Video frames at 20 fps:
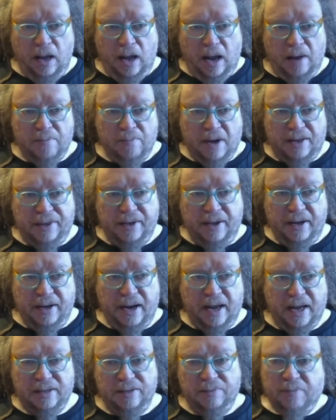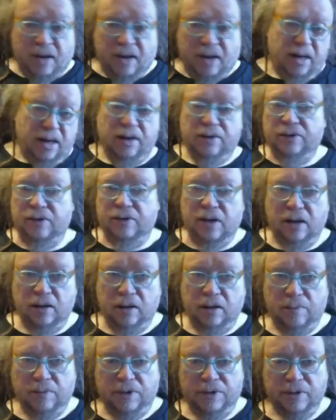I think it has many other
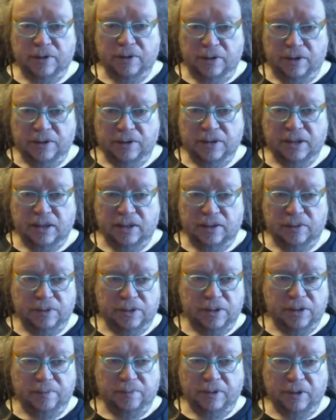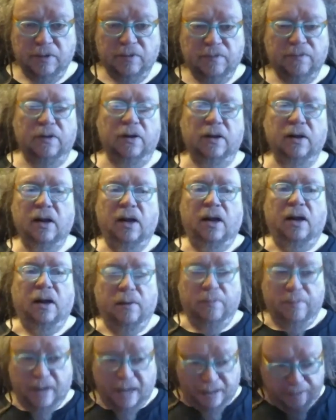non-commercial uses, which are beautiful,
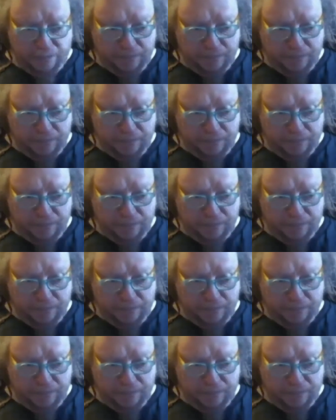but